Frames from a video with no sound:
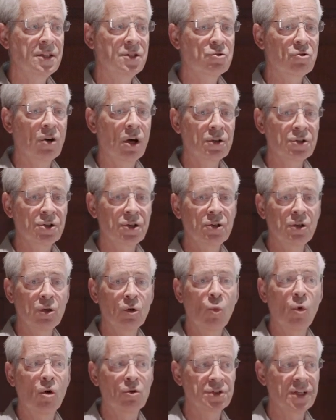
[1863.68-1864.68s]
structure,
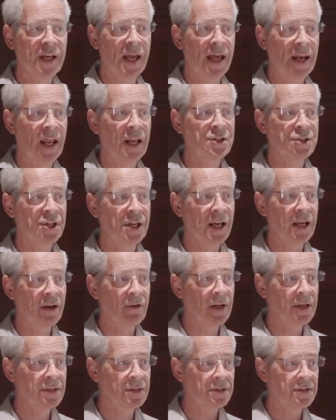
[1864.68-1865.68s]
you'll want to get an
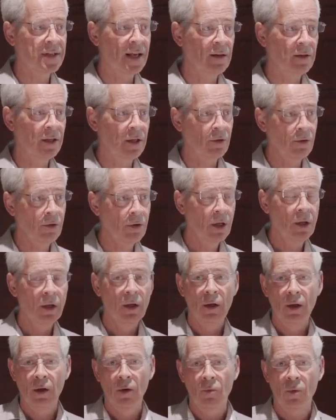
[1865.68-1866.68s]
engineer in to tell you
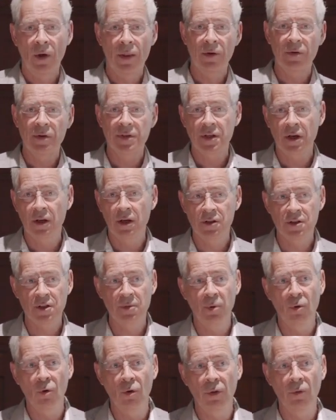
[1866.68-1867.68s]
whether it's going to
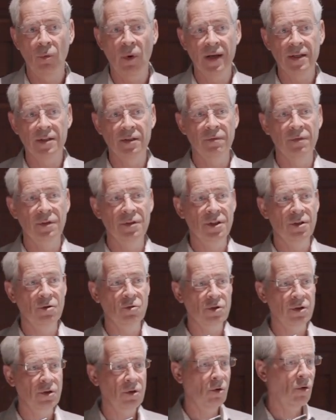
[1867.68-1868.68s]
support the weight of the
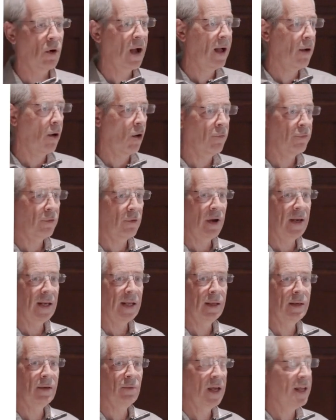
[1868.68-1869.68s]
children or offer
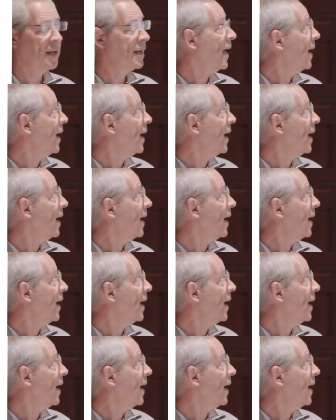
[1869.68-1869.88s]
any hidden